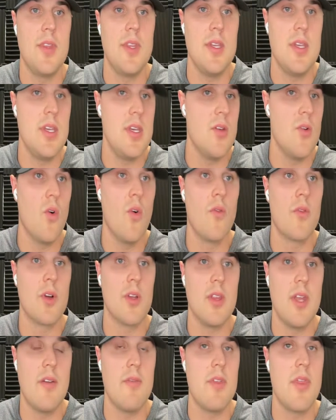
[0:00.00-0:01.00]
the over
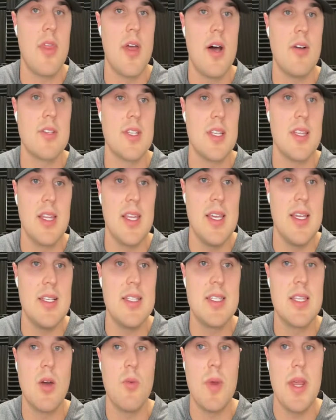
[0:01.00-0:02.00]
11,000
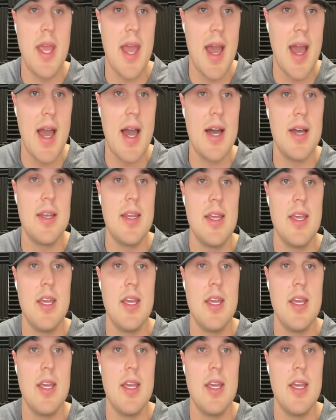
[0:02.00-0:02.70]
leads that we had